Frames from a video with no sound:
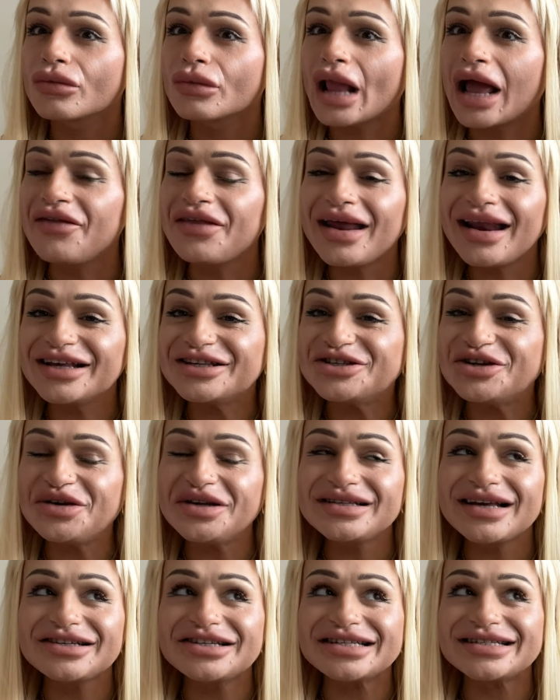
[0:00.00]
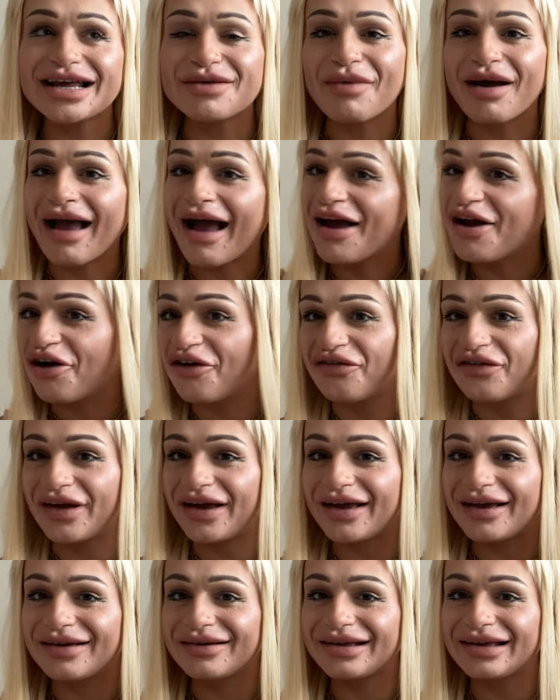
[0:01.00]
And then as soon as I just take my eye off
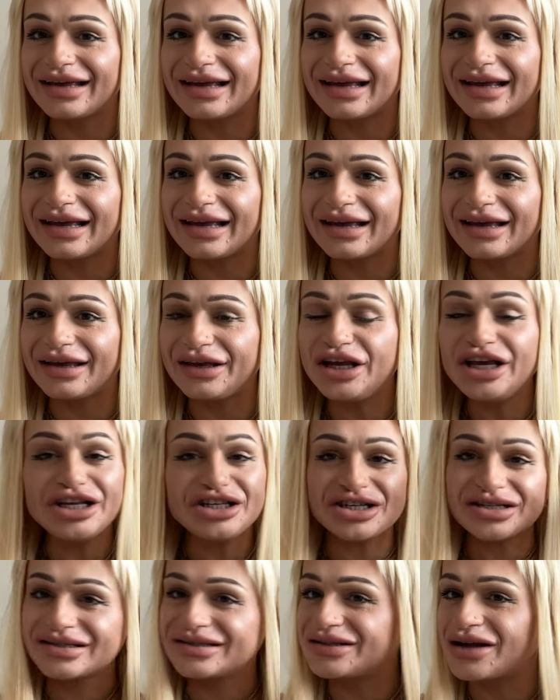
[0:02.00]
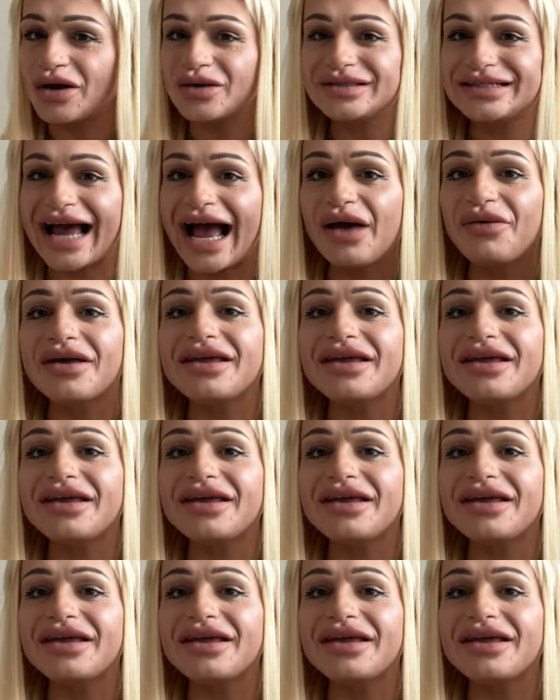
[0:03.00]
it, it just goes down.